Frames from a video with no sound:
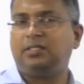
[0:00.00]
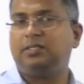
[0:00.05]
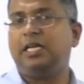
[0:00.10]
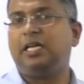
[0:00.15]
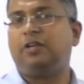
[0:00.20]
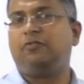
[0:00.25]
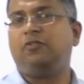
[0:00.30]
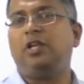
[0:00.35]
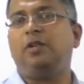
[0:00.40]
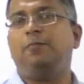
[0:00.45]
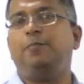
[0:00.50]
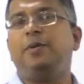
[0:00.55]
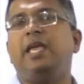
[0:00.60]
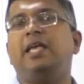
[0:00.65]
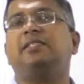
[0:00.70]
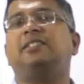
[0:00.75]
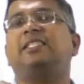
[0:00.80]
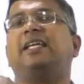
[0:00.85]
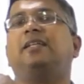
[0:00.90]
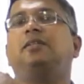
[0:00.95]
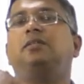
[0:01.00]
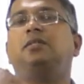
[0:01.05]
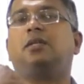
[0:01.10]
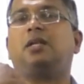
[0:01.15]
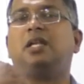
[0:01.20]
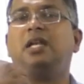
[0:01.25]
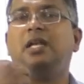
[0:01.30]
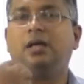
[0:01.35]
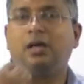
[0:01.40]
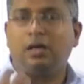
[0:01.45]
there will be a
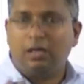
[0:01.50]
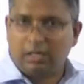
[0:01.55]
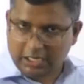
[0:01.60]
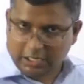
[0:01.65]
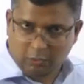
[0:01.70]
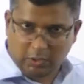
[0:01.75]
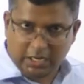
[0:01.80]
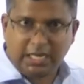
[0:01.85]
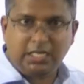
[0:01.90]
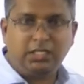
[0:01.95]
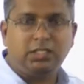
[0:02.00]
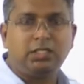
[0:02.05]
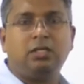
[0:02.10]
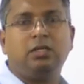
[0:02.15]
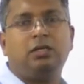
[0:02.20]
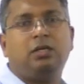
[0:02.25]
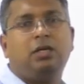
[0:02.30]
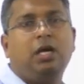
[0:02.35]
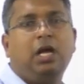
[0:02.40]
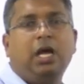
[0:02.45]
sectoral regulator